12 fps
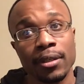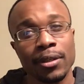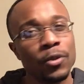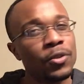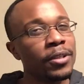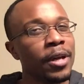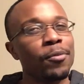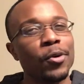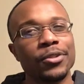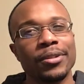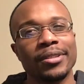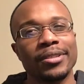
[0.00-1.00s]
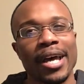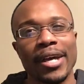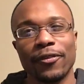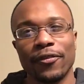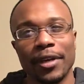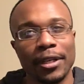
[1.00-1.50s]
you see that most of the side
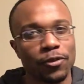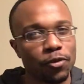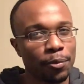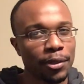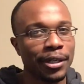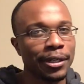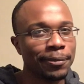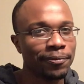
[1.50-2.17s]
effects from uh,